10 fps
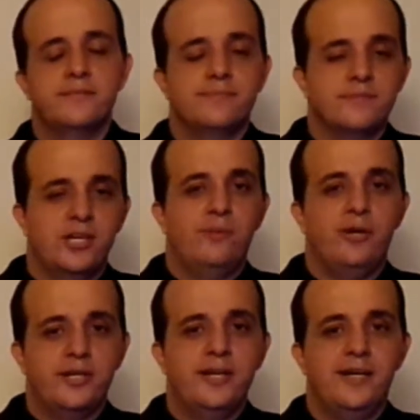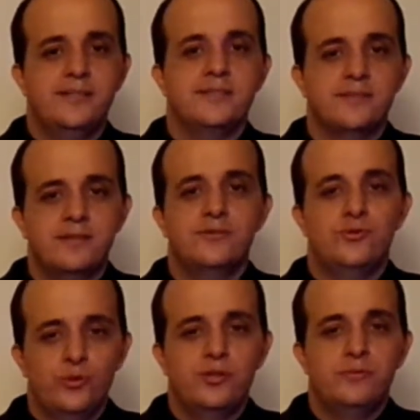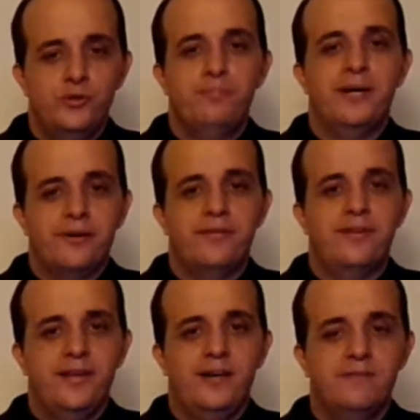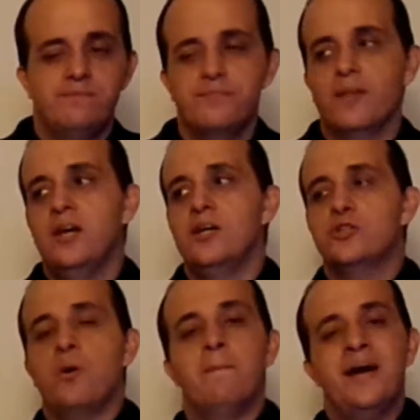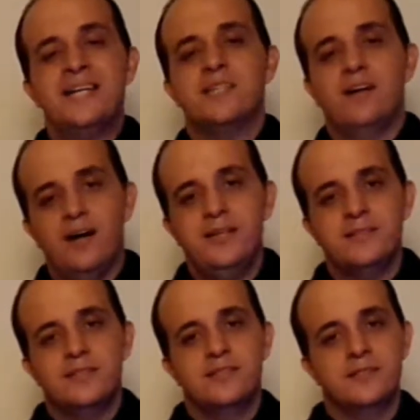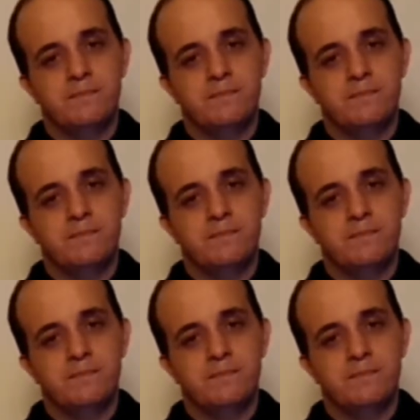Come on, guys. Do better than that. So Matt Cutts,